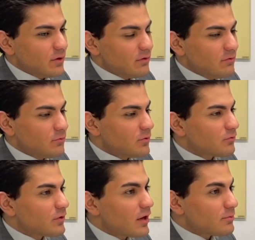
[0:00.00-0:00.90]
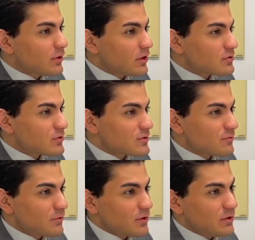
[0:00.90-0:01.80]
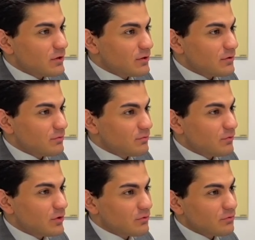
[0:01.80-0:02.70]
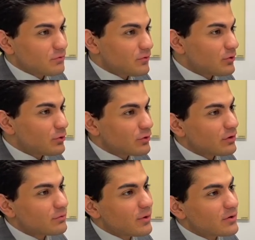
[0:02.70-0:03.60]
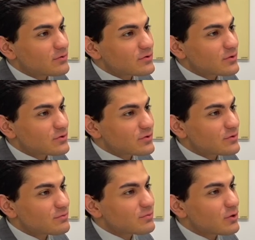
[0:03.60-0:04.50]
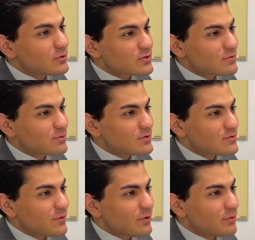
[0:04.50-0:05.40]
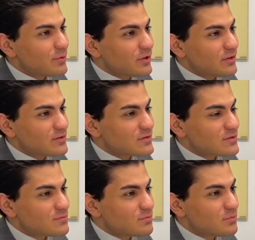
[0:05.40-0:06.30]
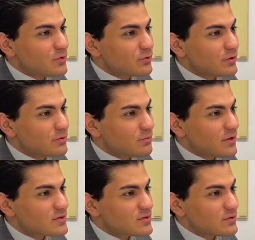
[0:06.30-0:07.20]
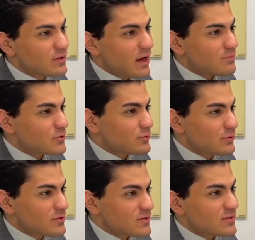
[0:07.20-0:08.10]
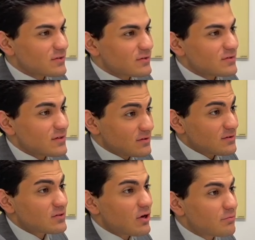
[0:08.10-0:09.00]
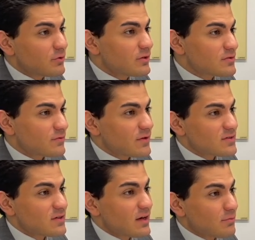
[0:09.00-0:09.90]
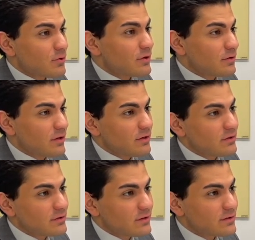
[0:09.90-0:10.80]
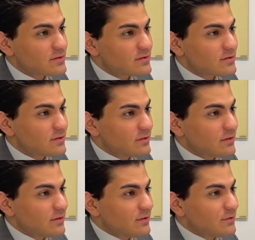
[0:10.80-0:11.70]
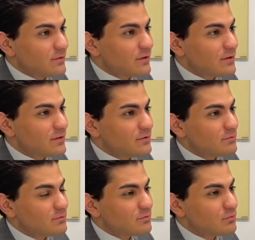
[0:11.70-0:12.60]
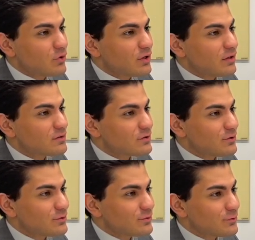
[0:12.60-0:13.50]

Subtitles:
with the applications of AI, we are talking about such a concept as well? I mean, it is purely based on the absolute necessities that these companies face in applying AI that they bring it on,